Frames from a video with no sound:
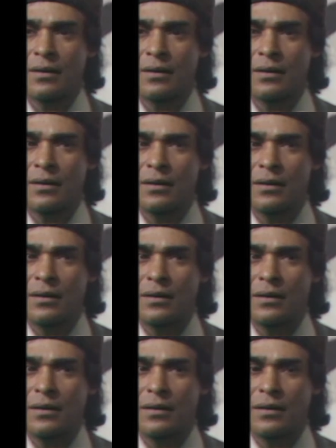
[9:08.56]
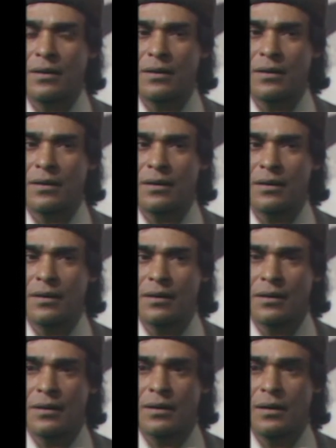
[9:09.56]

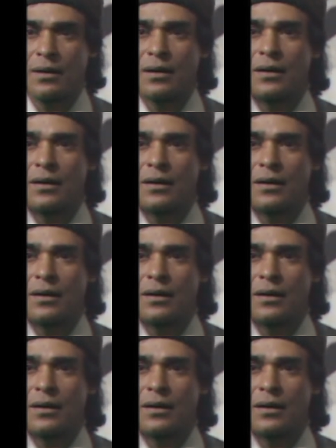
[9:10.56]
This person isn't speaking.